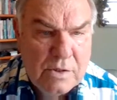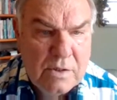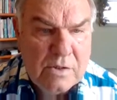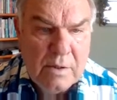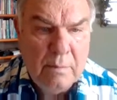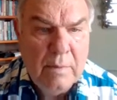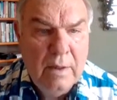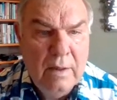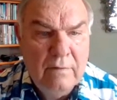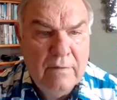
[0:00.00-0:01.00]
in some
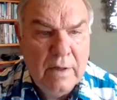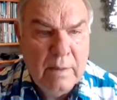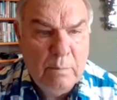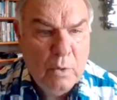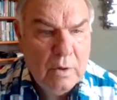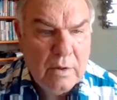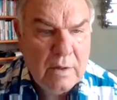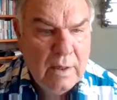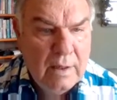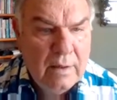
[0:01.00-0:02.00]
very
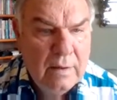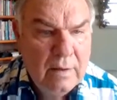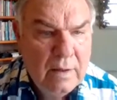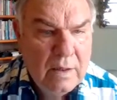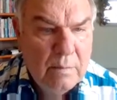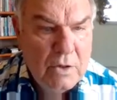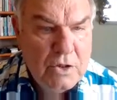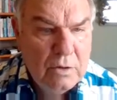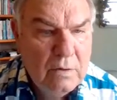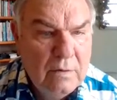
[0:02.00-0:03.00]
important
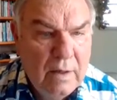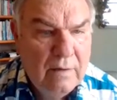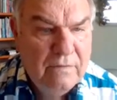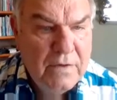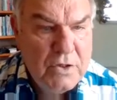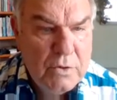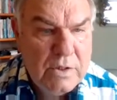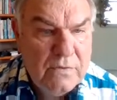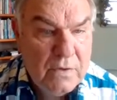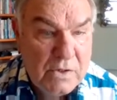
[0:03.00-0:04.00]
commercial
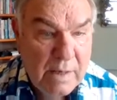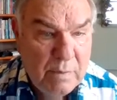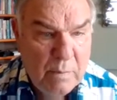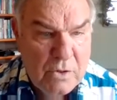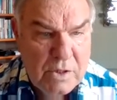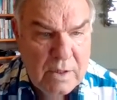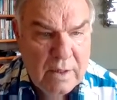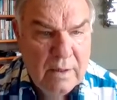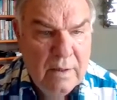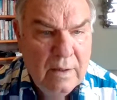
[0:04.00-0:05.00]
fisheries. For example, most of
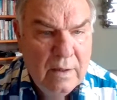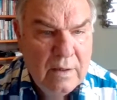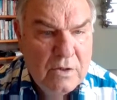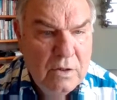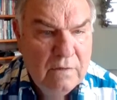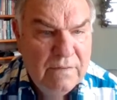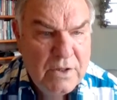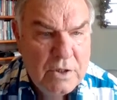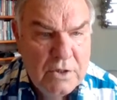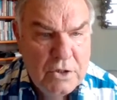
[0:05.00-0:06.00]
the tuna
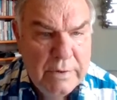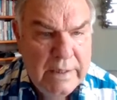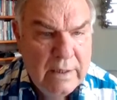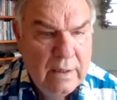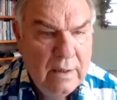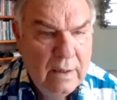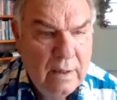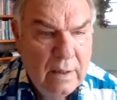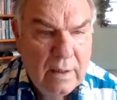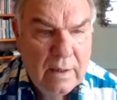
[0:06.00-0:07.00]
fish that you eat
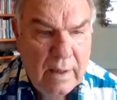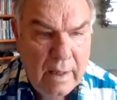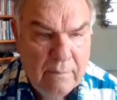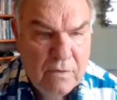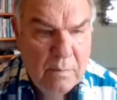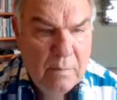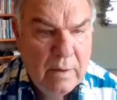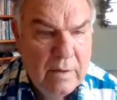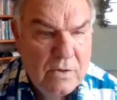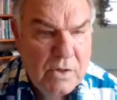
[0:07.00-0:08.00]
came from
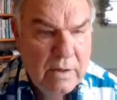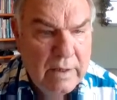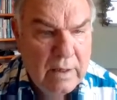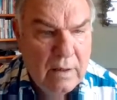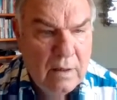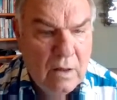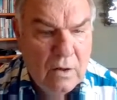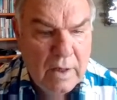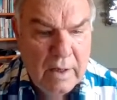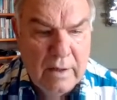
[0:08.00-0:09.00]
this area
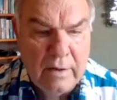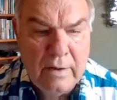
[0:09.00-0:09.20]
along here.